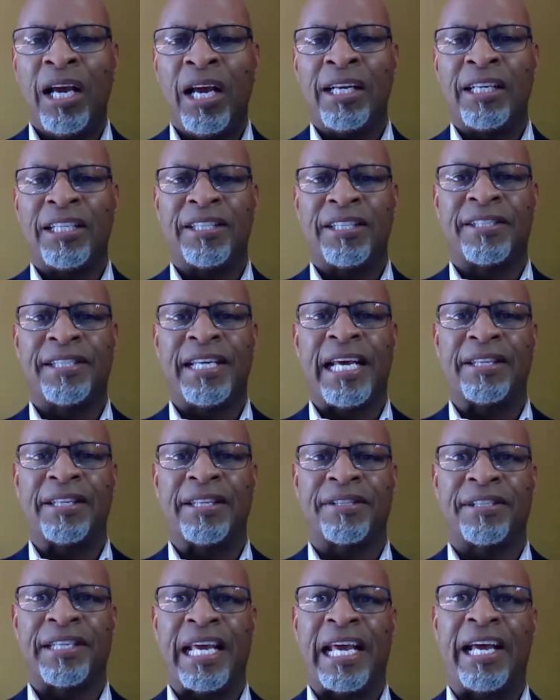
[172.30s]
to set
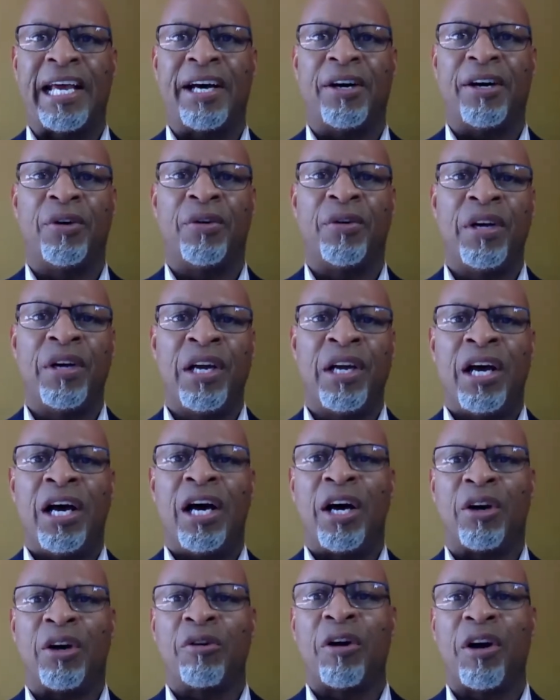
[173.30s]
sail
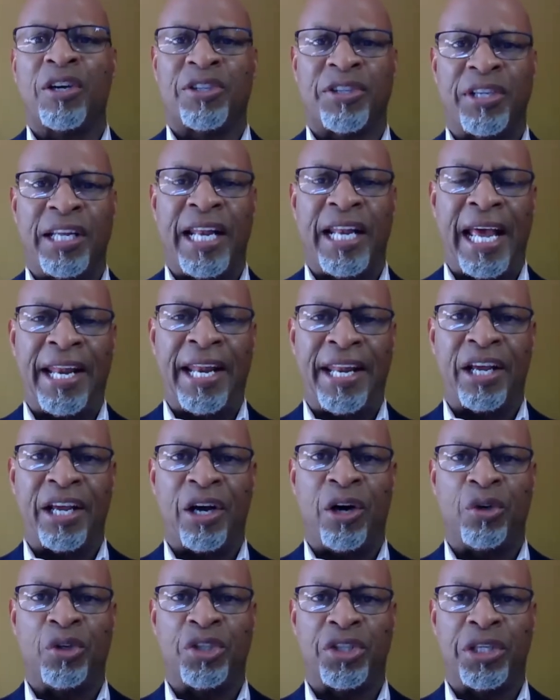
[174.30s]
across the Atlantic
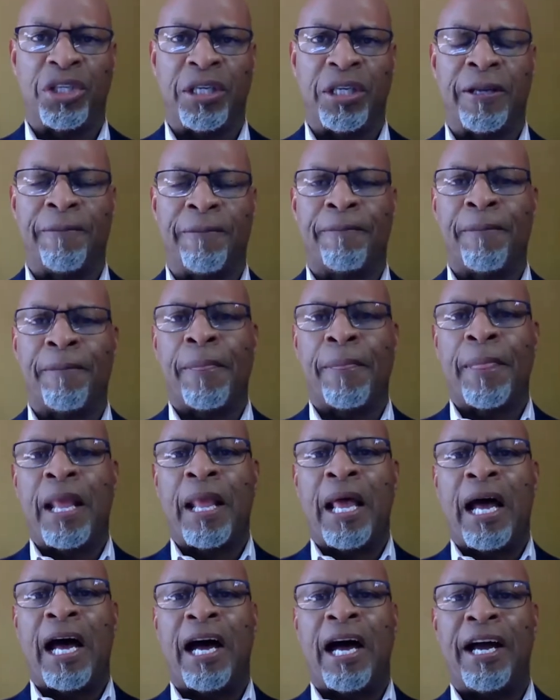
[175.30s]
Ocean.
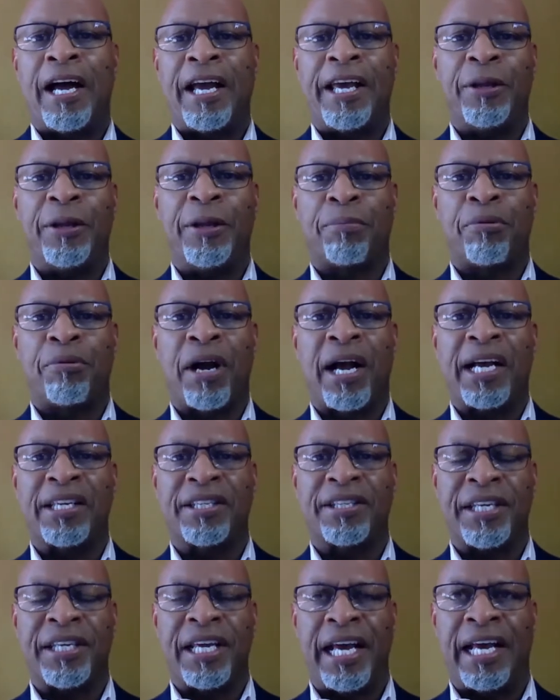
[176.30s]
Uh, in the
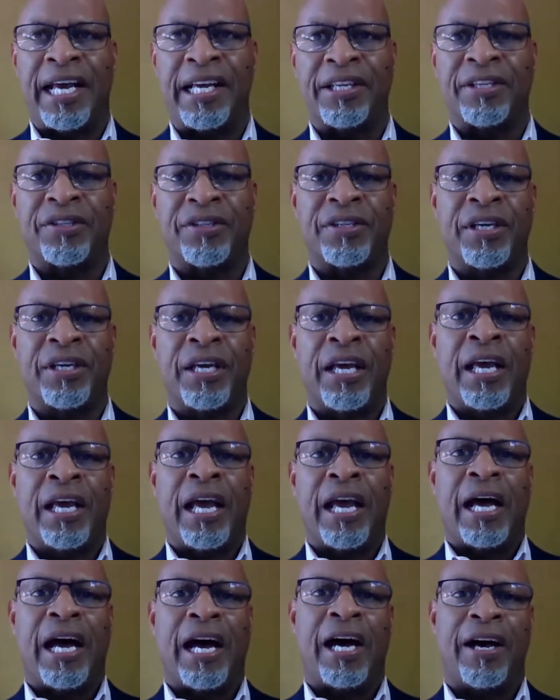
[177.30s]
process,
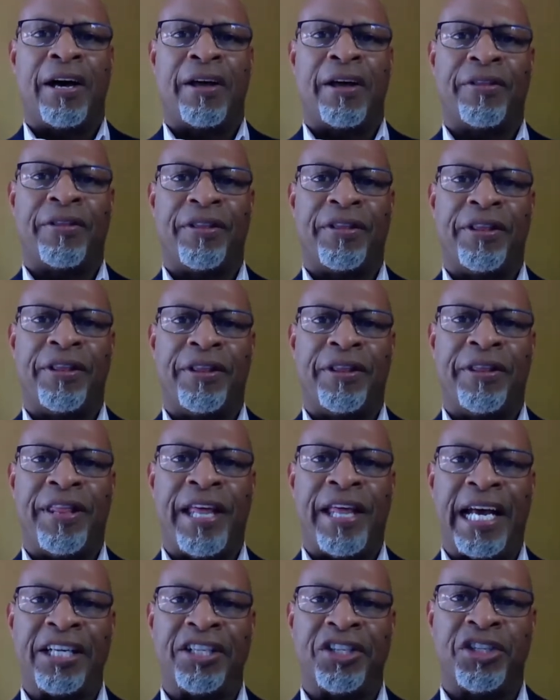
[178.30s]
uh,
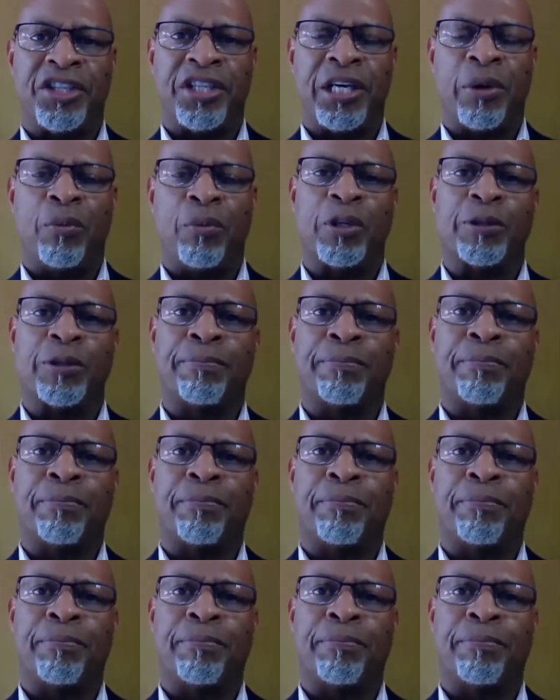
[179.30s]
that ship was